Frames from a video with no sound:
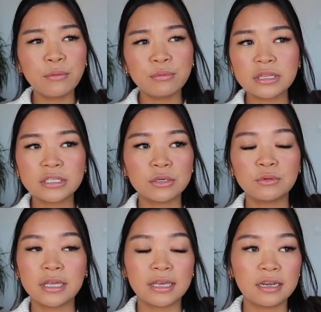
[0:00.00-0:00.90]
really
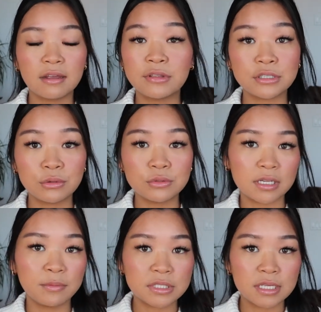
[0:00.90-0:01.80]
don't like any of the totes
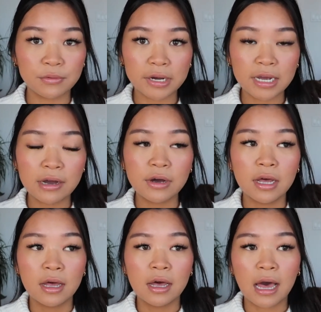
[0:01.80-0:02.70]
that I'm seeing right now.
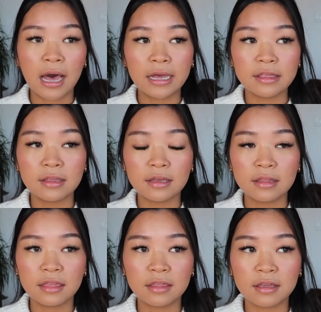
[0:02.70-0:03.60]
I
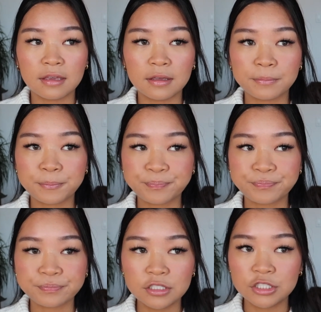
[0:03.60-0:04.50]
think the
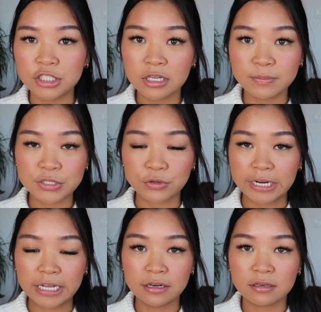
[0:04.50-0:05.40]
GM is
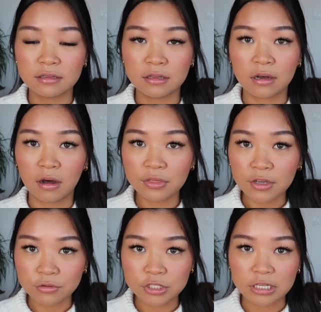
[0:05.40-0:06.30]
great, the
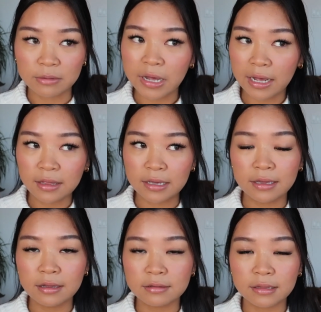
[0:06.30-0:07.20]
on-the-go GM. I like
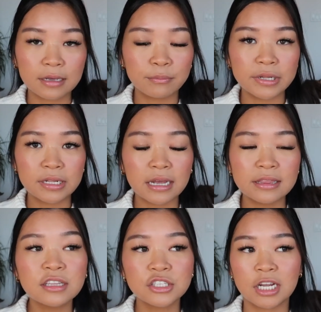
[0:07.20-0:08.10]
it, like, but I
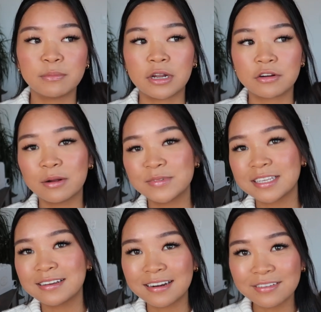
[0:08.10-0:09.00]
think the giant monogram is
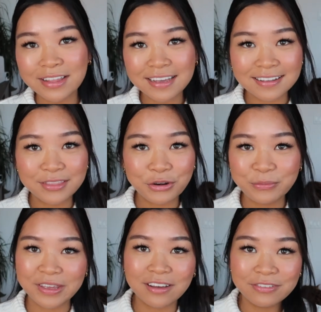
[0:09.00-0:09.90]
like kind of like
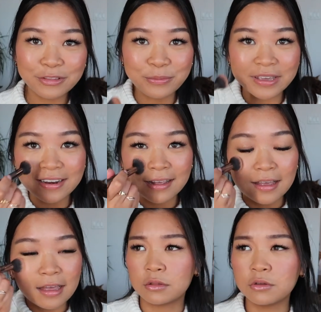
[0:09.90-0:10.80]
throwing me off a little bit.
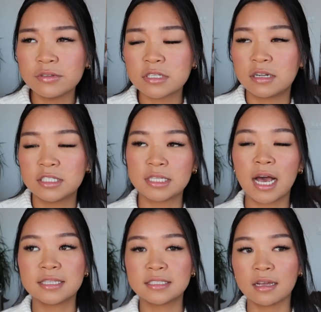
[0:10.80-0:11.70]
Louis Vuitton just
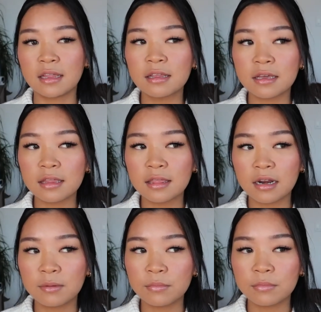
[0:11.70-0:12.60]
has nothing
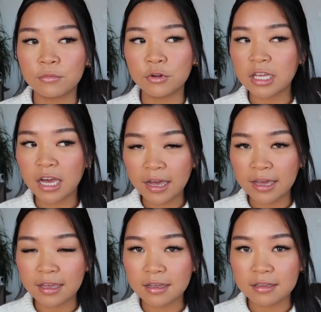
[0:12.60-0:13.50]
that I'm really
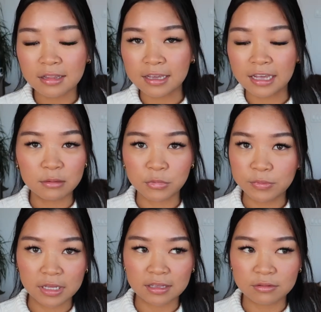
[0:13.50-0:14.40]
eyeing like at the
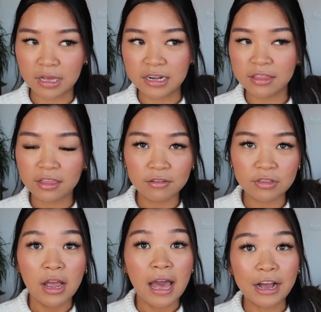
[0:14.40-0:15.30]
moment, like anything of
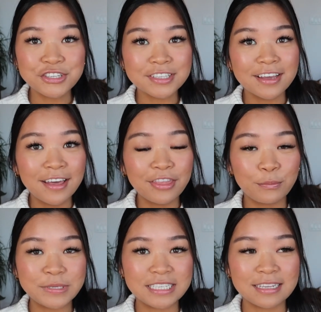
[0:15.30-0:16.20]
the, actually
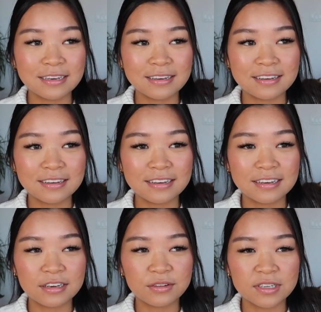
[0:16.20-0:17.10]
the petite,
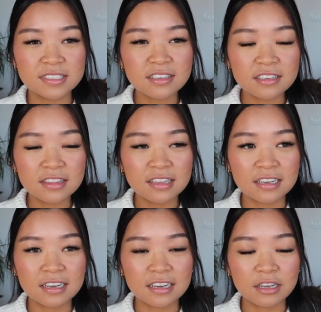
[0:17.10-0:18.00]
what is it called,
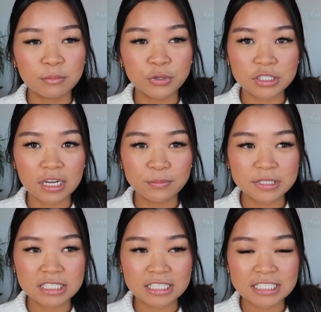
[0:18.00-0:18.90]
the pochette
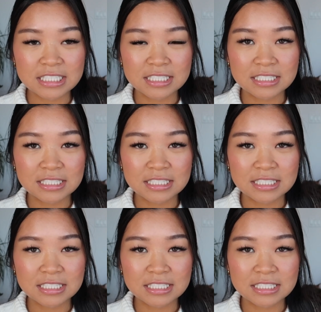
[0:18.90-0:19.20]
Matisse,